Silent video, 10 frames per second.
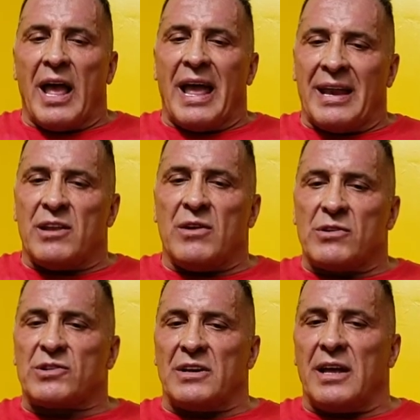And
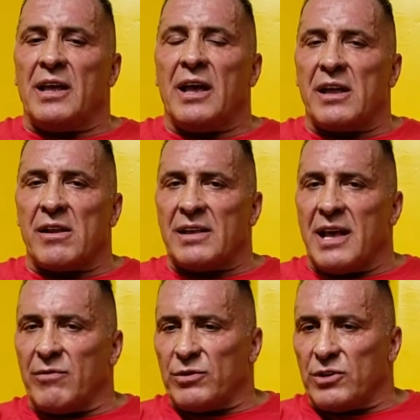usually, you know,
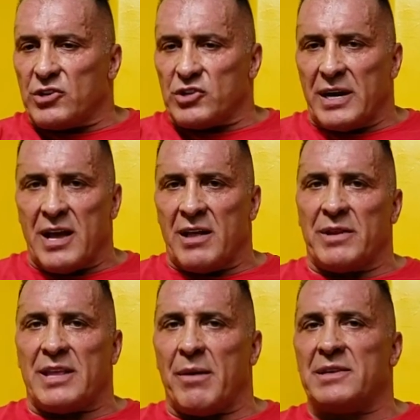that would shut down
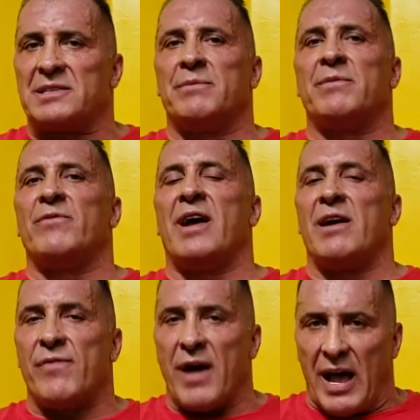metabolism
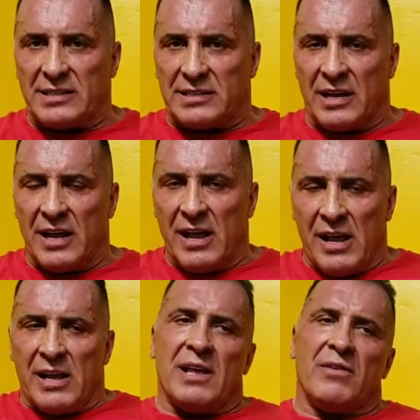very fast.
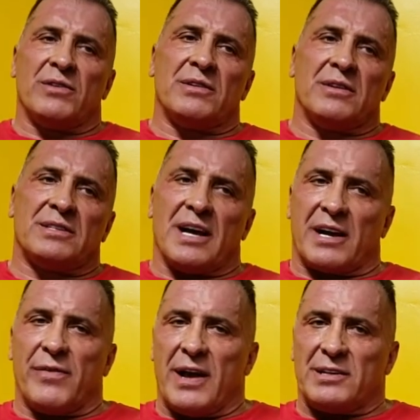They would
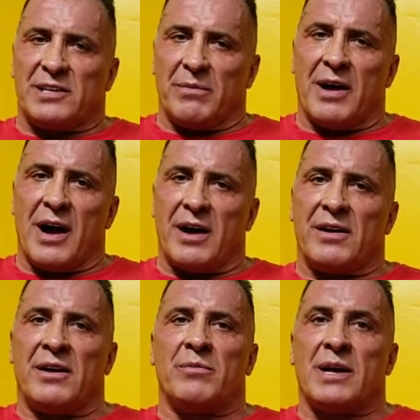sacrifice some
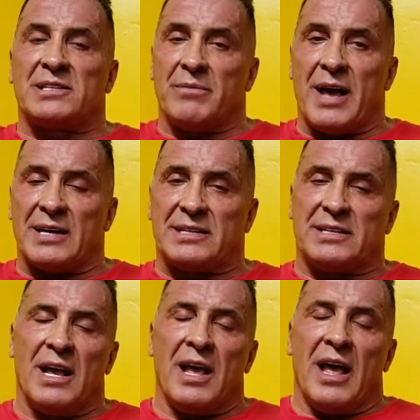hard-earned muscle
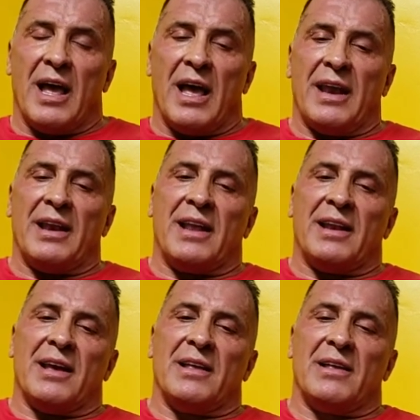mass and
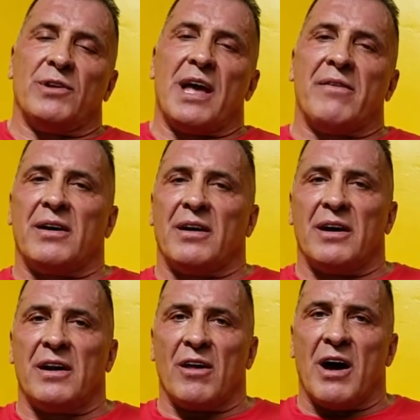then they will have a
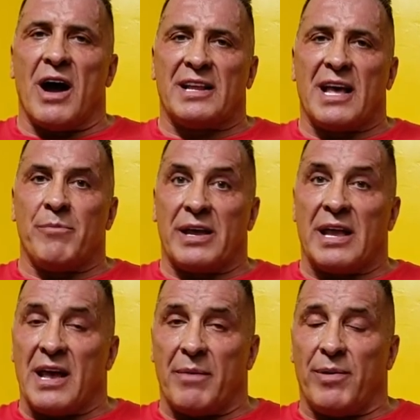you know, hard time
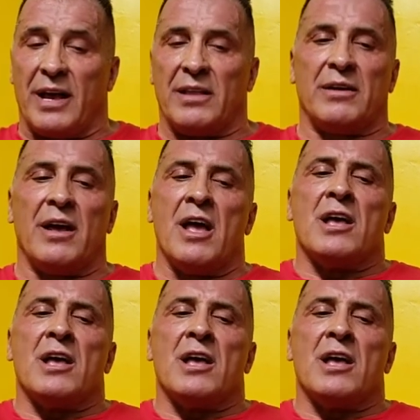picking it up later.